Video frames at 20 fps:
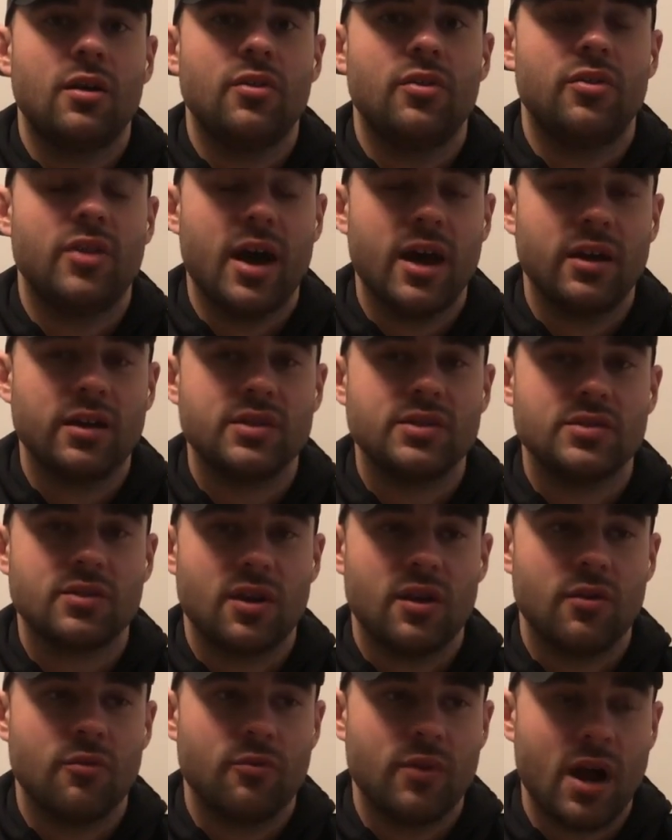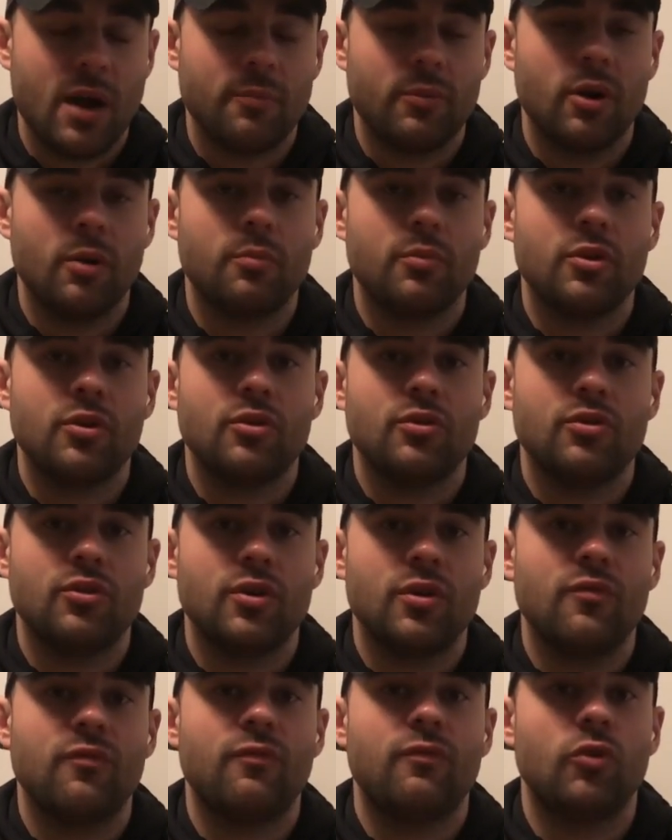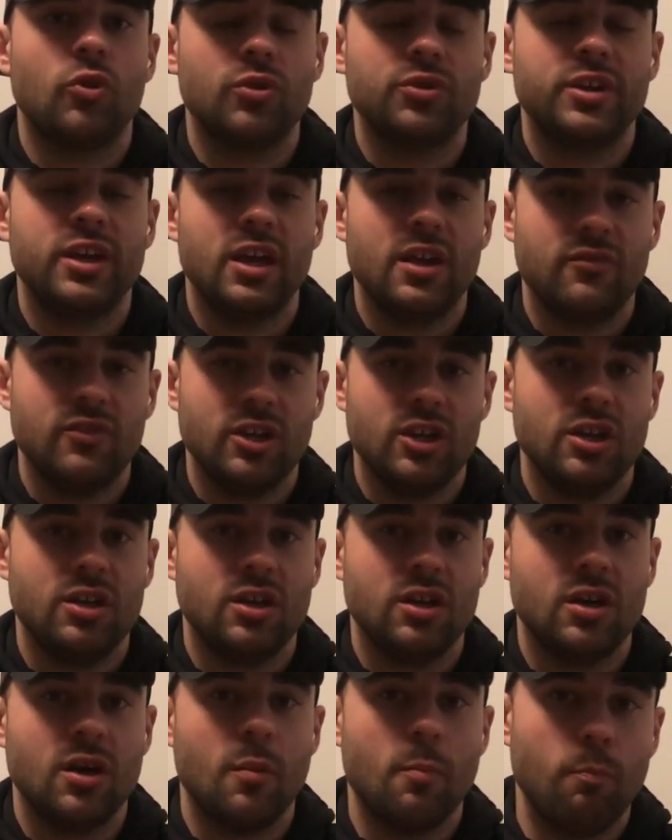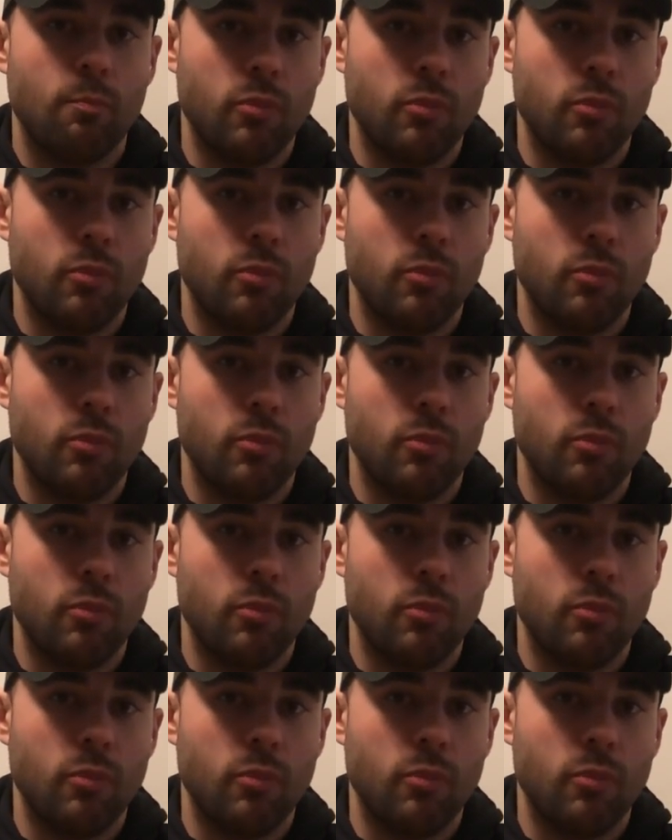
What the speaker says: that is gonna wrap up the full day of eating